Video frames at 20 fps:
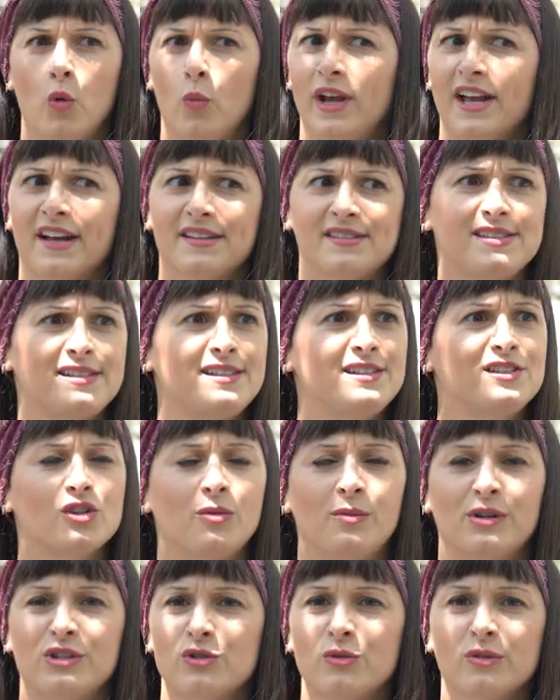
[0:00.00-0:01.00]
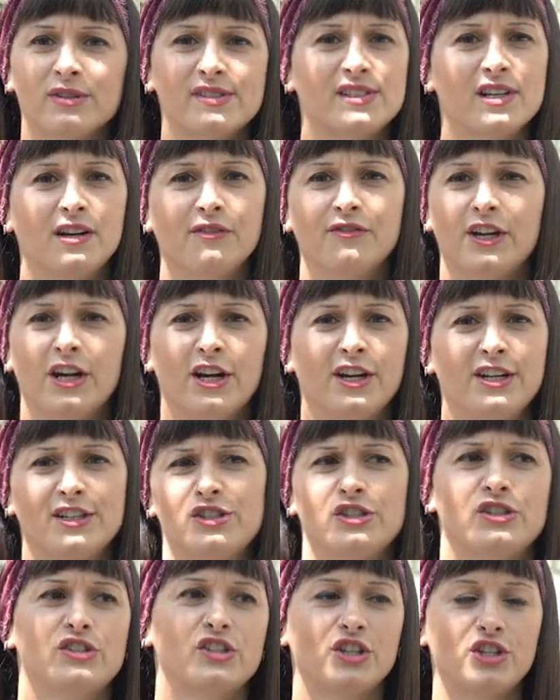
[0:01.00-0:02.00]
we got to see so much cool stuff there and
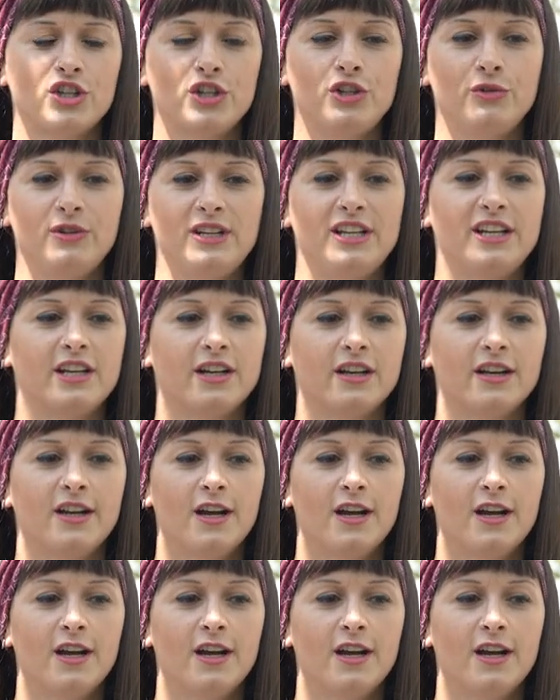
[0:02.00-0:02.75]
it's just such a unique